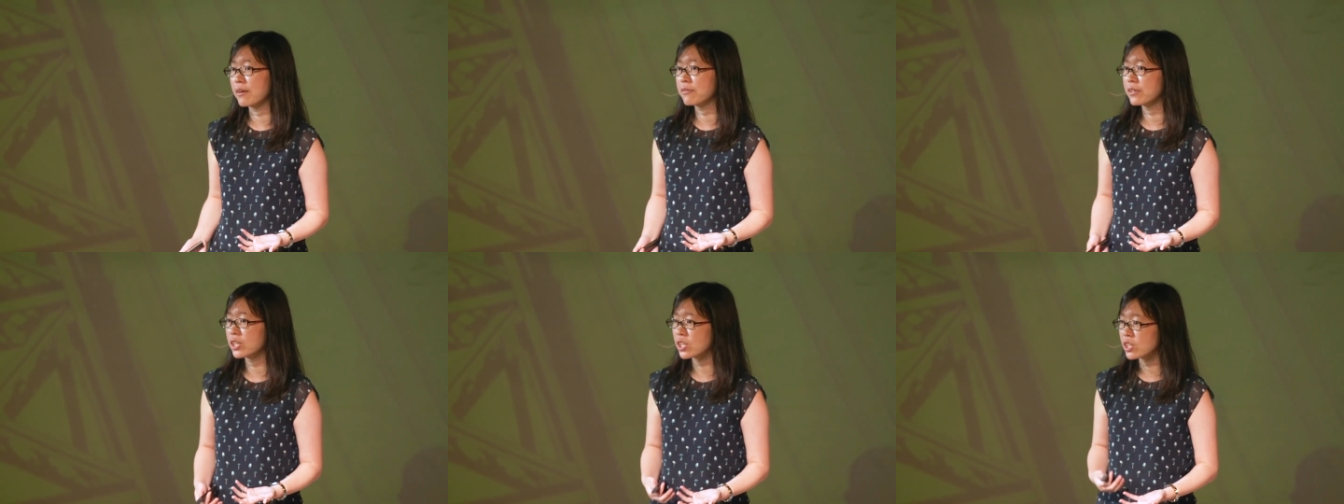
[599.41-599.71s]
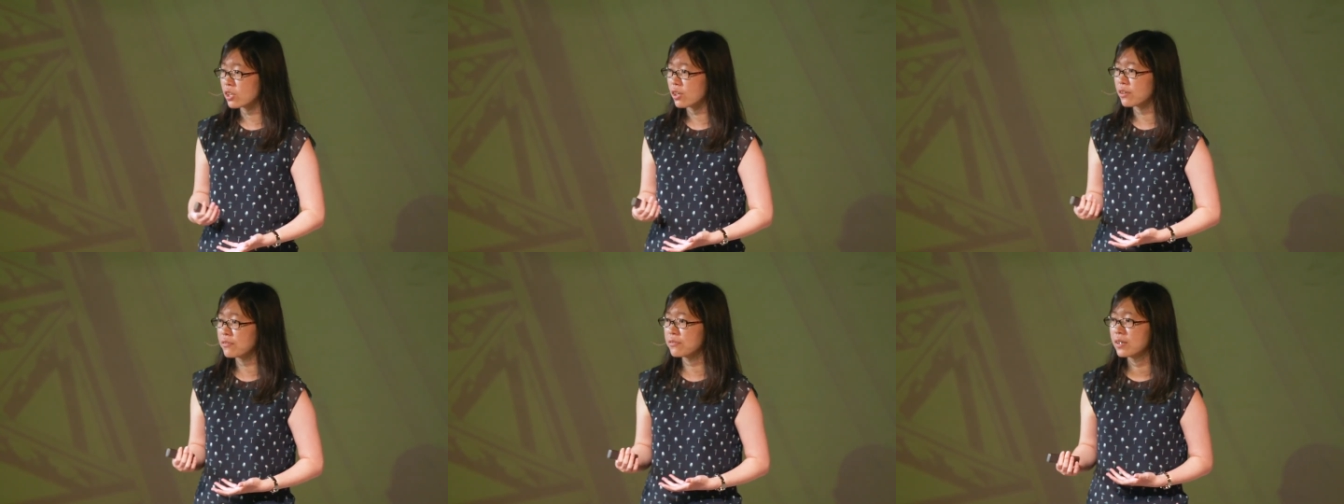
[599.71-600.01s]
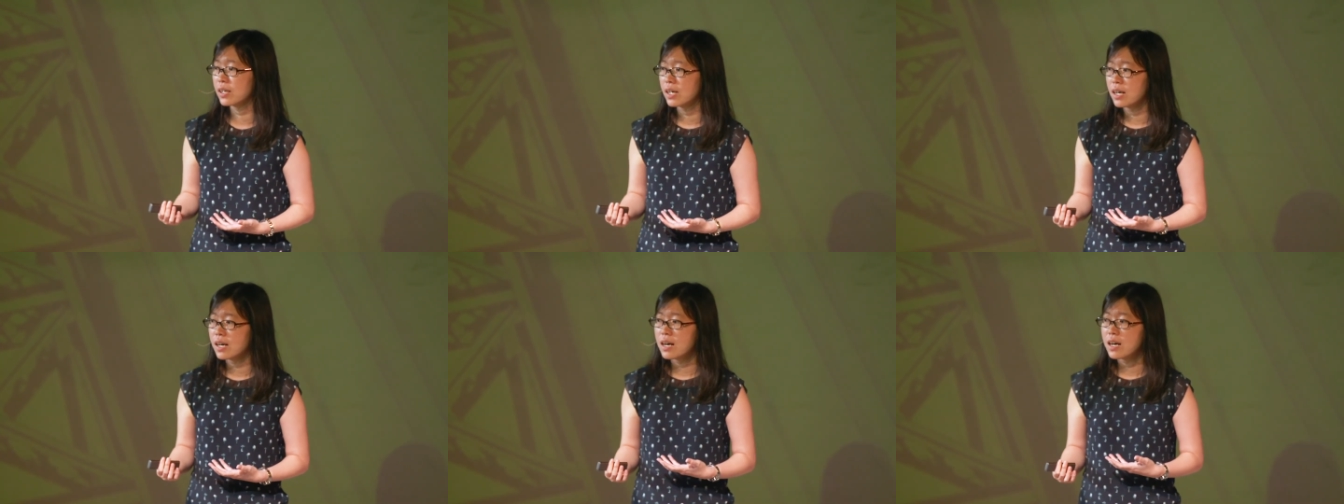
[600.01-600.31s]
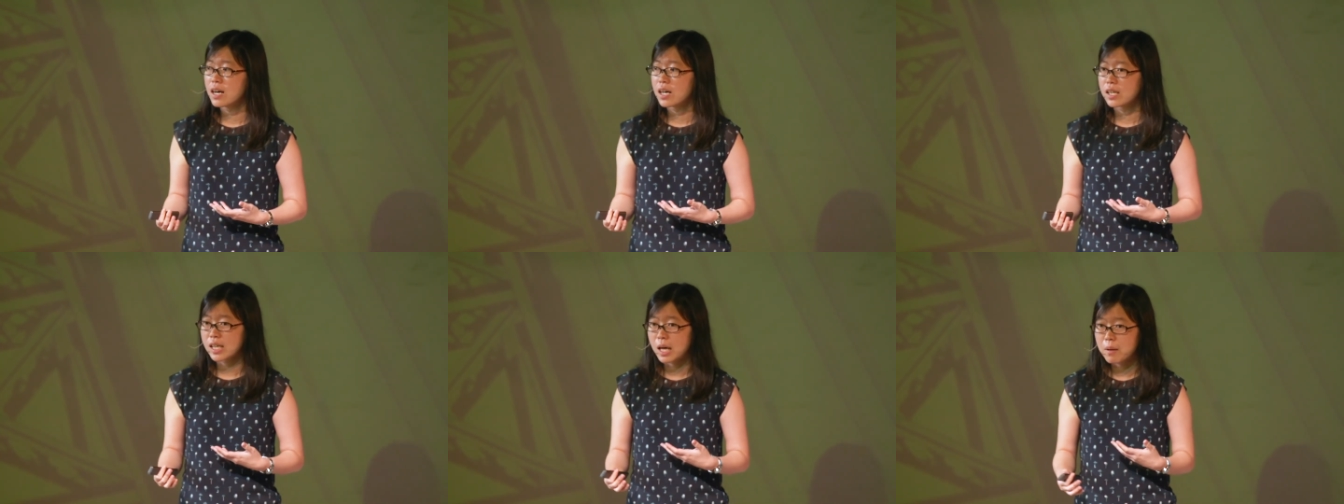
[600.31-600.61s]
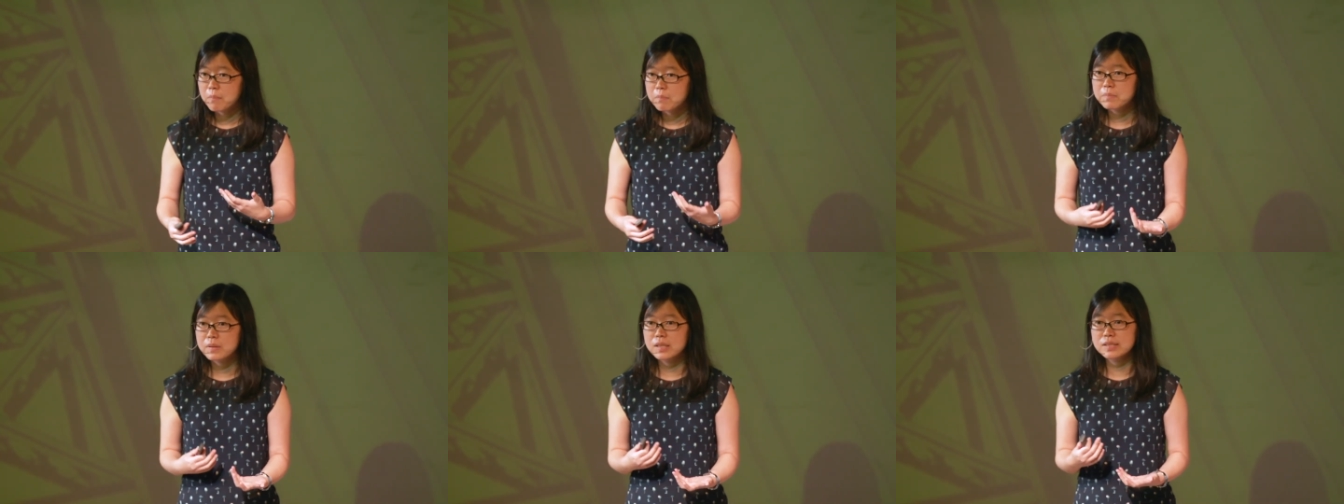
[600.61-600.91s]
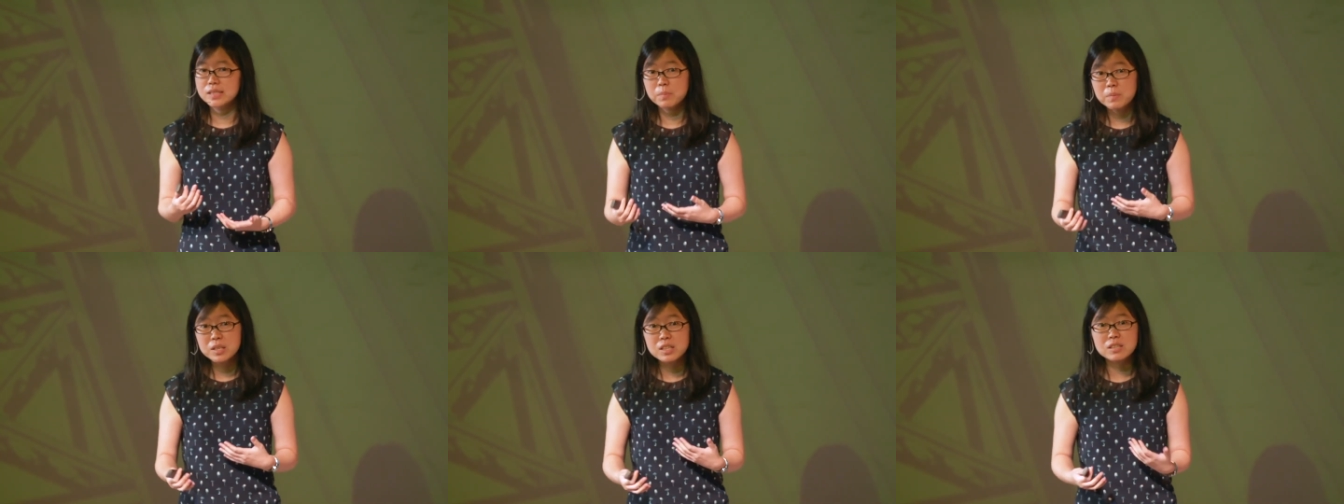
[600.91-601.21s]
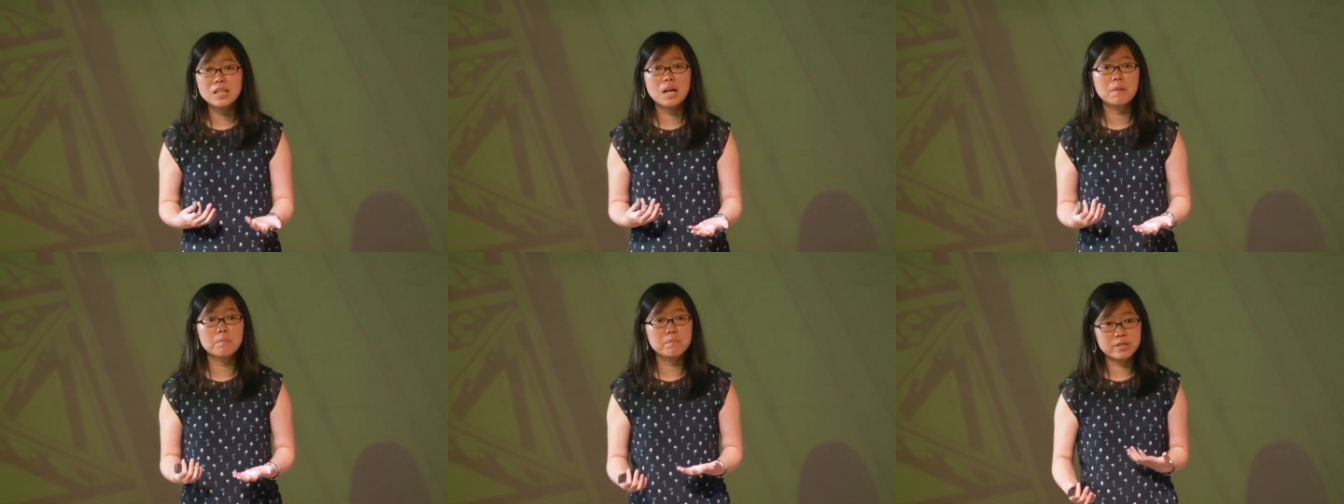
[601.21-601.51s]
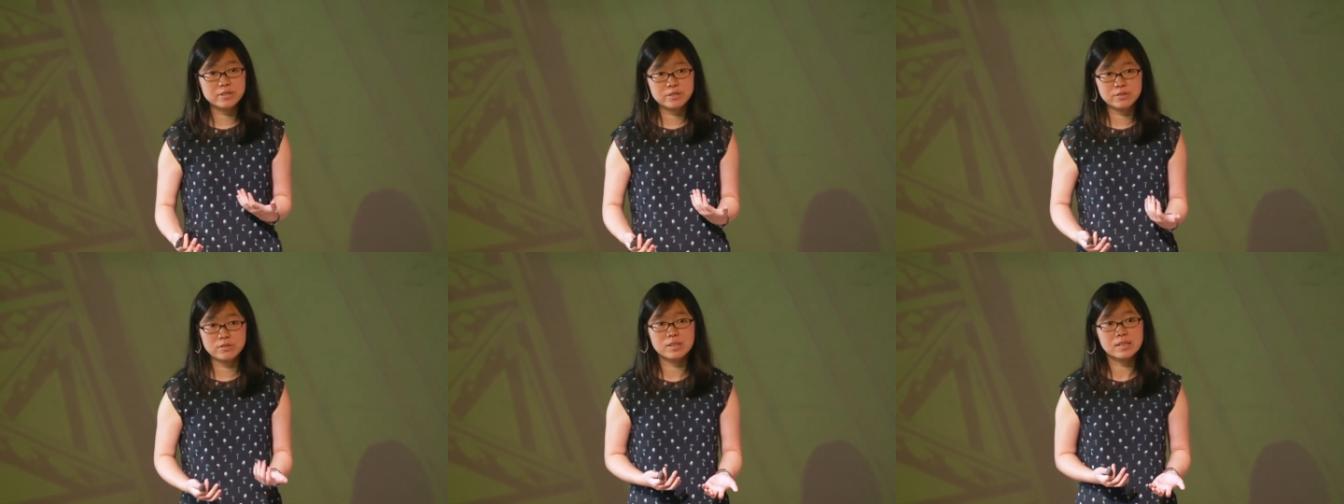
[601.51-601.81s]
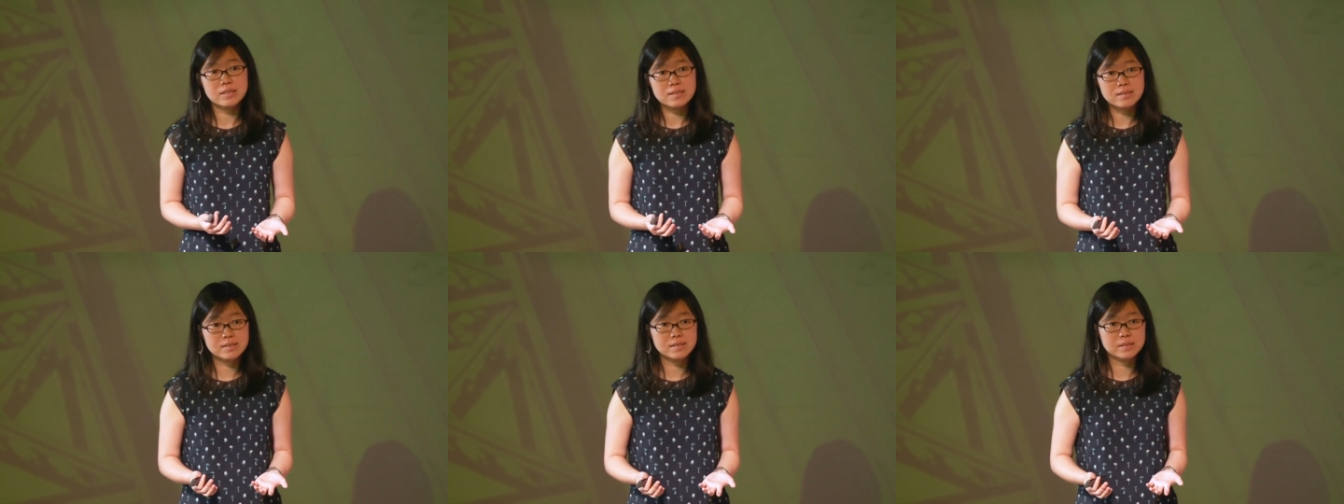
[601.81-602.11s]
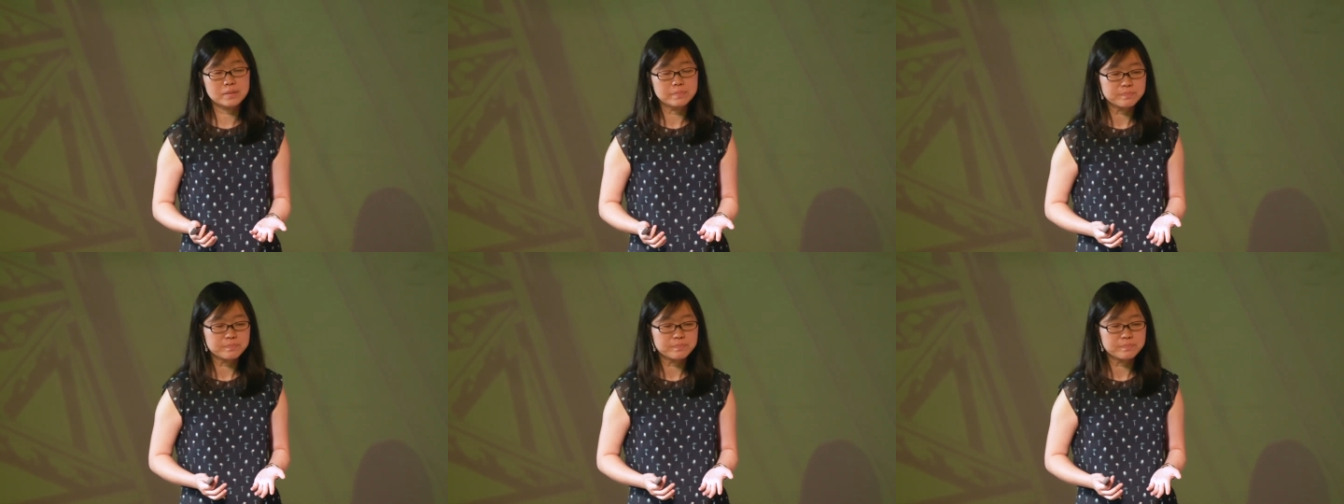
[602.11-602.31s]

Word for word: I've heard of num similar numbers to this.